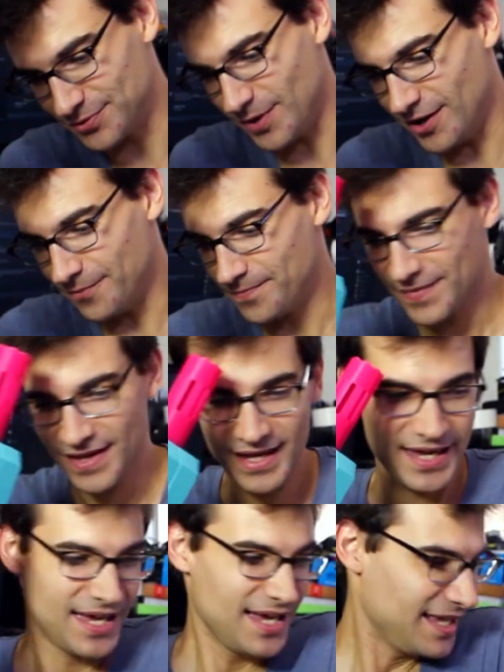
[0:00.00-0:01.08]
as well.
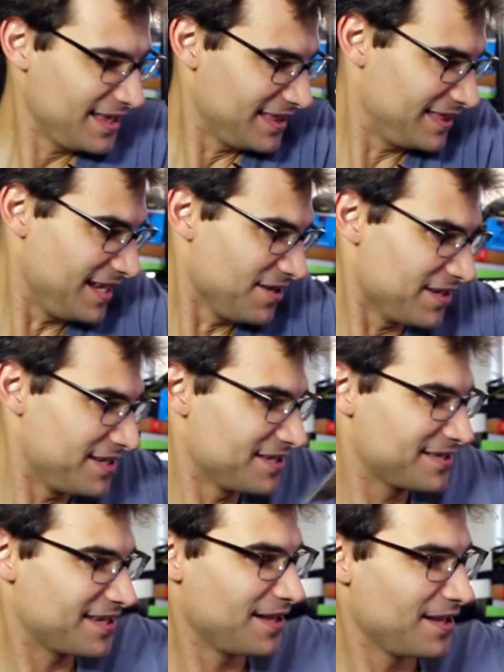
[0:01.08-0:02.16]
There
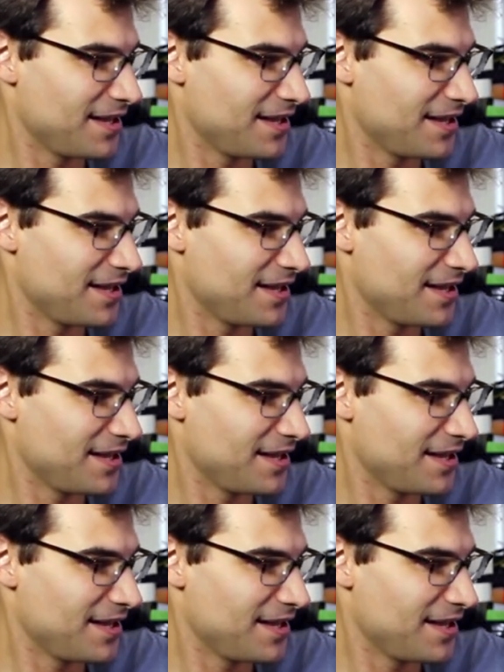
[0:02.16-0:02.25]
is